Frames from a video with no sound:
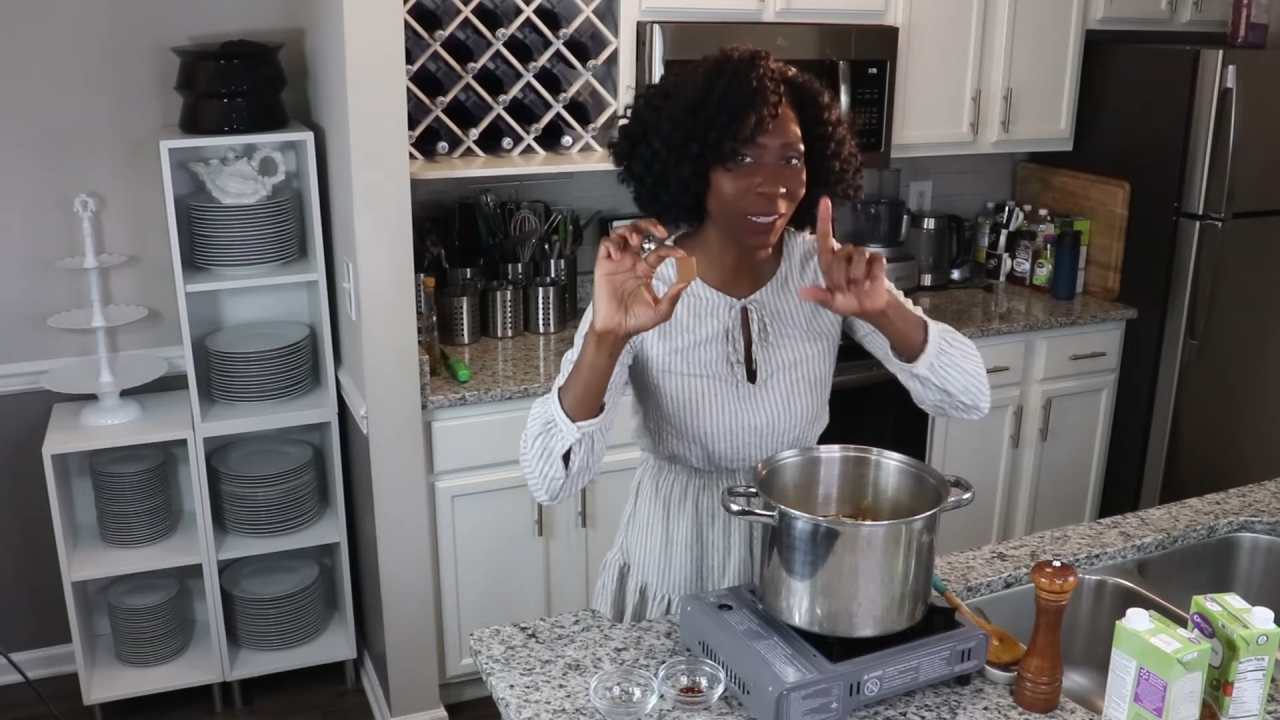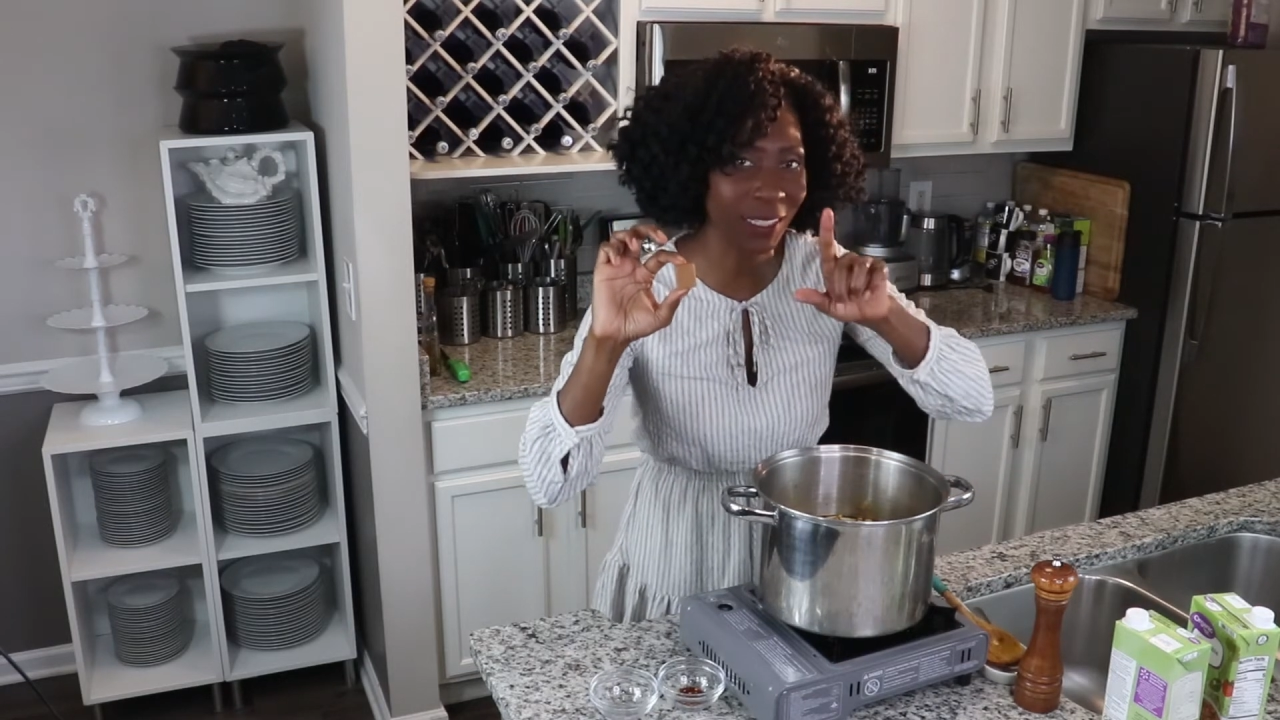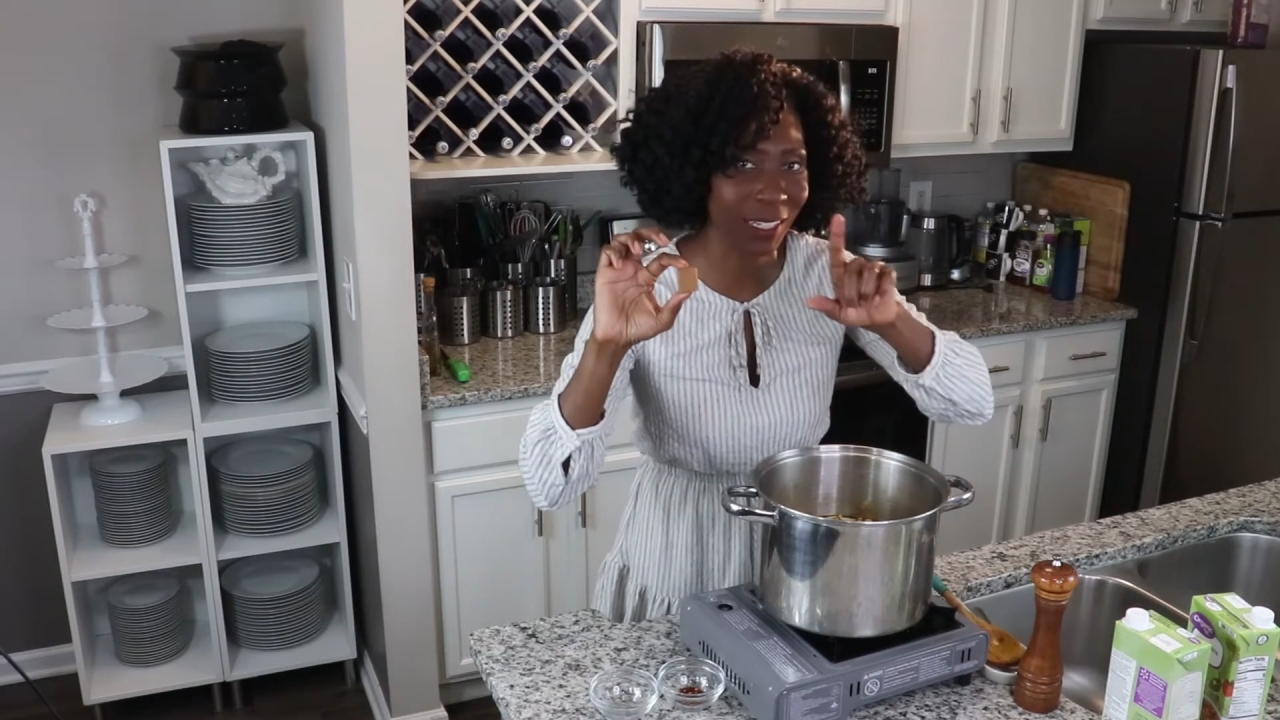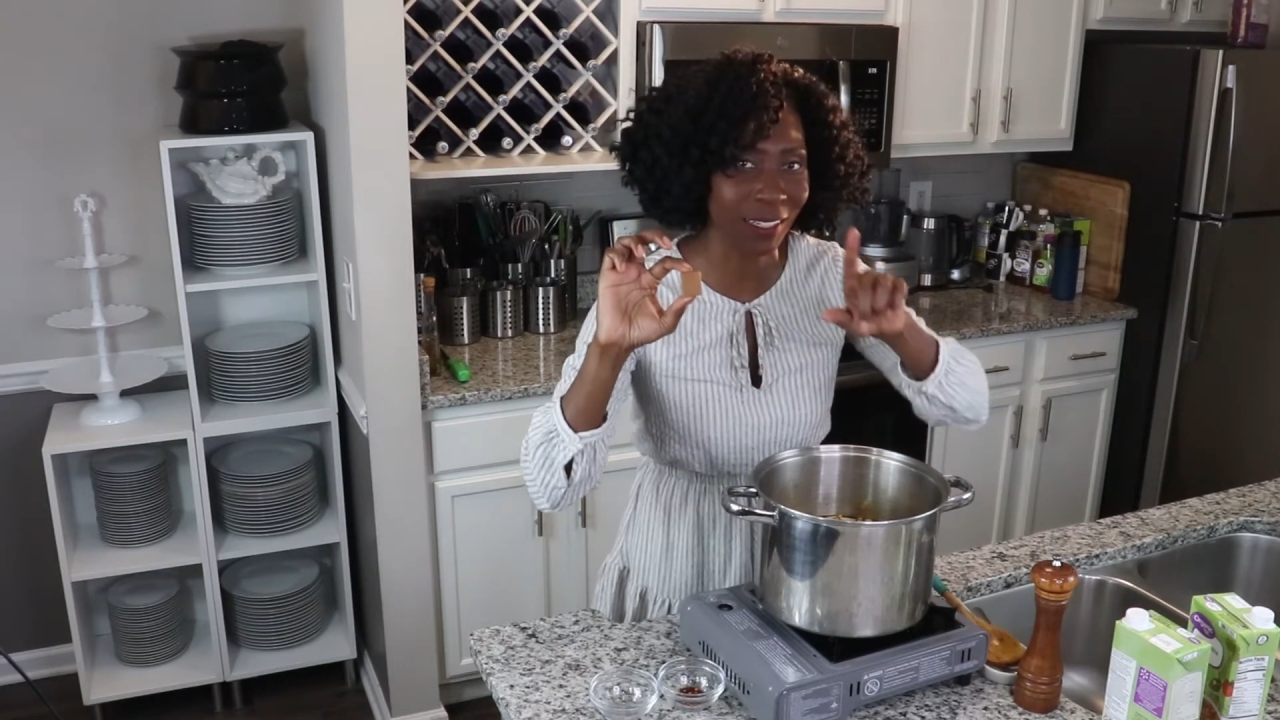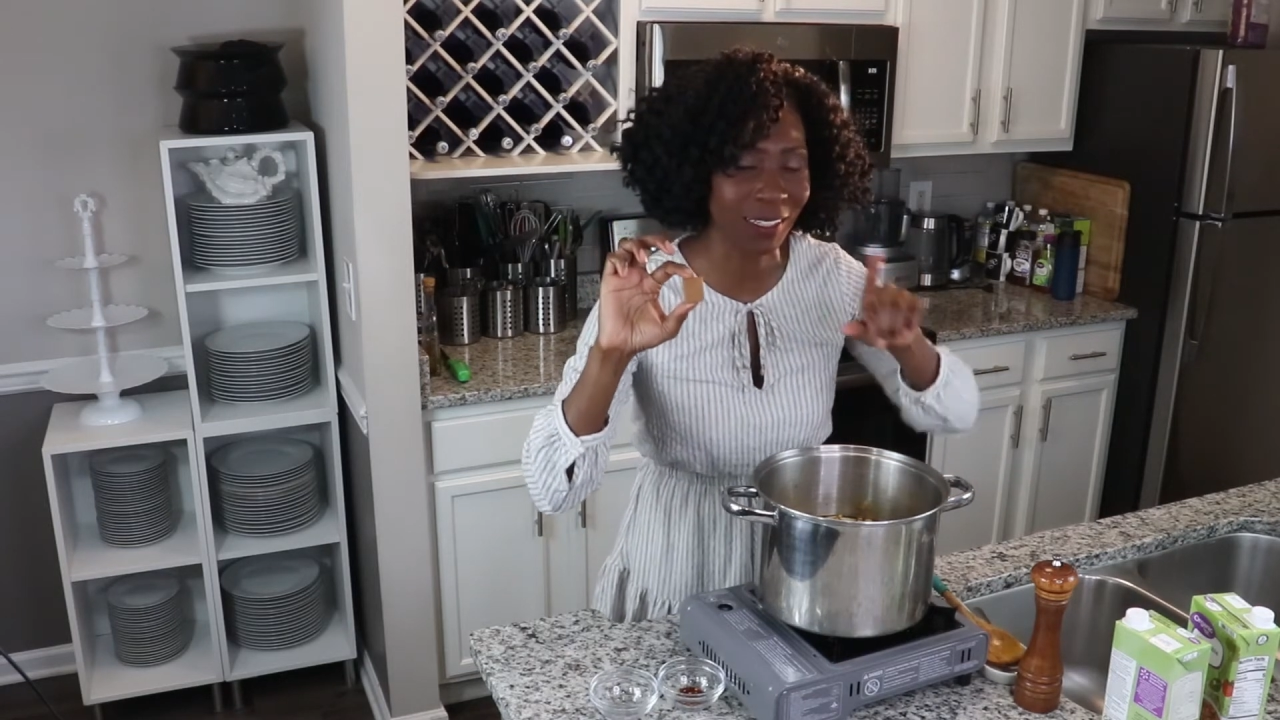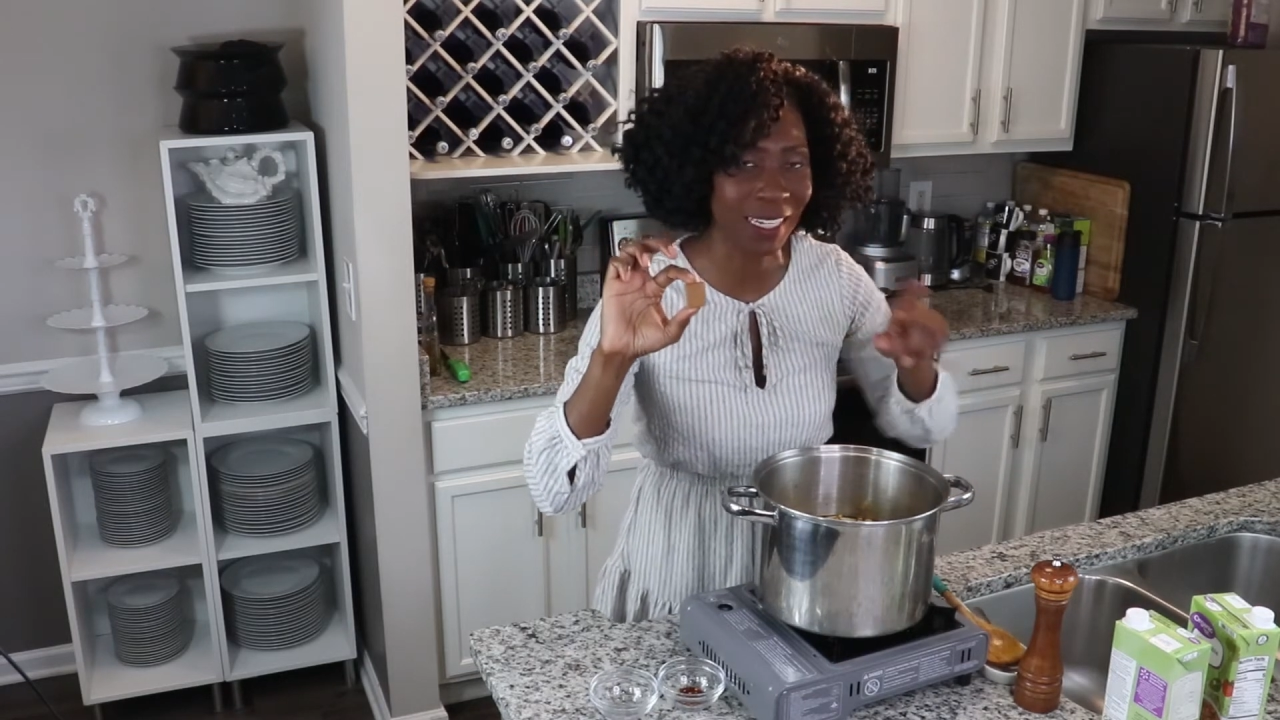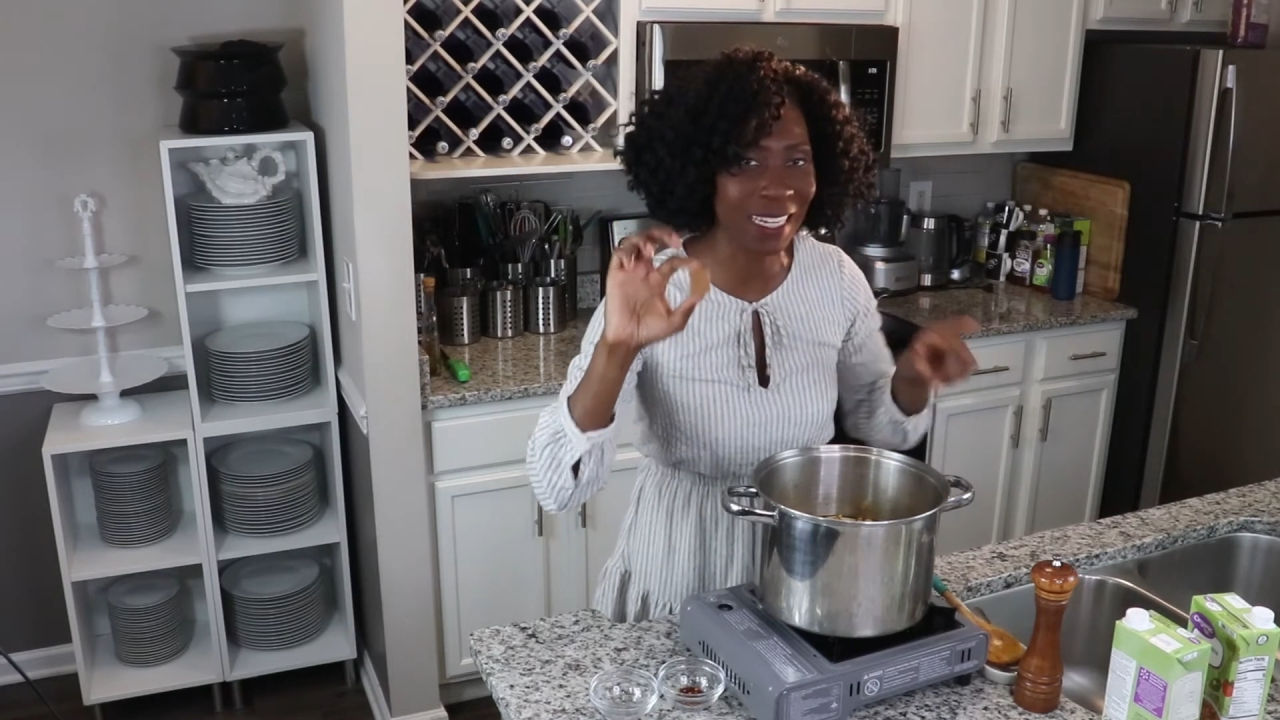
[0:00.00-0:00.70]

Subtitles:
really.